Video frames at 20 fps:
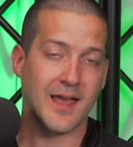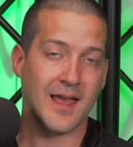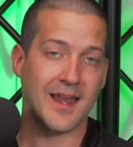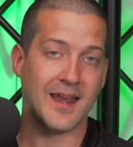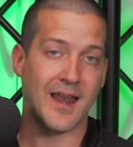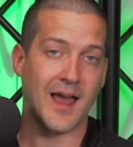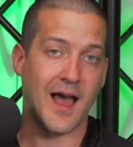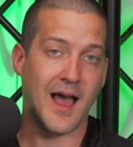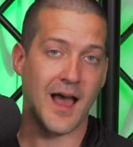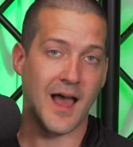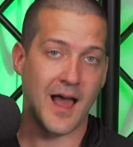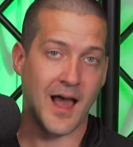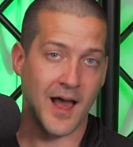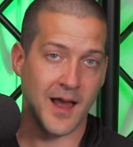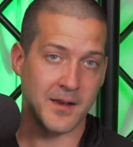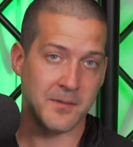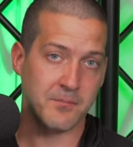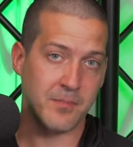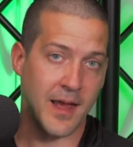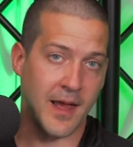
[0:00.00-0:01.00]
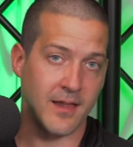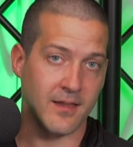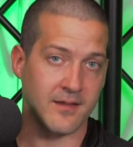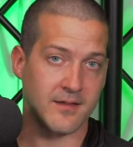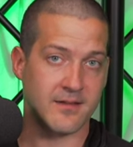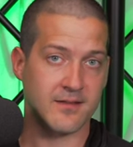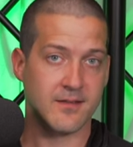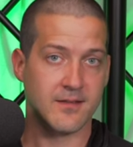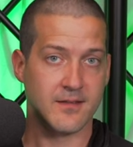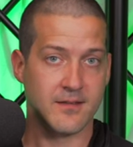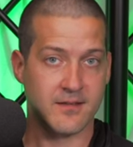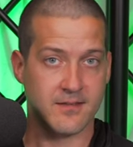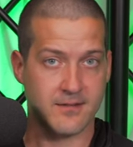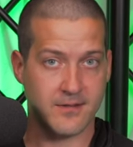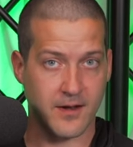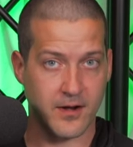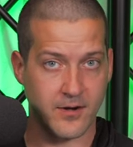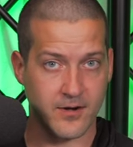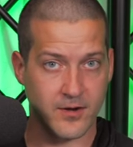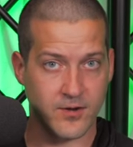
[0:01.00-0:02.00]
an unbalanced
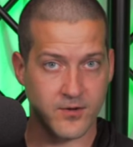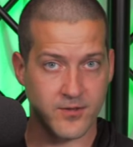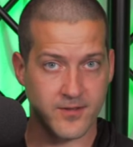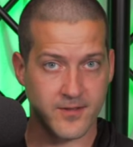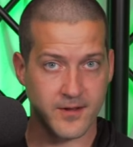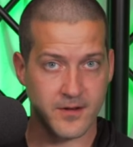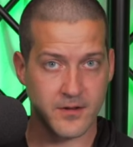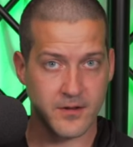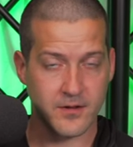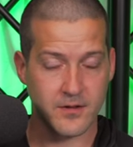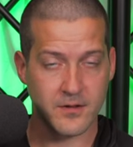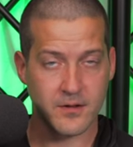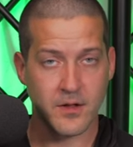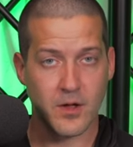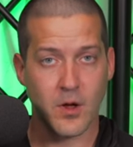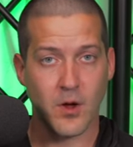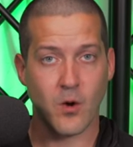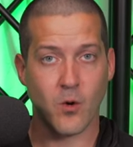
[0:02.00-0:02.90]
stereo signal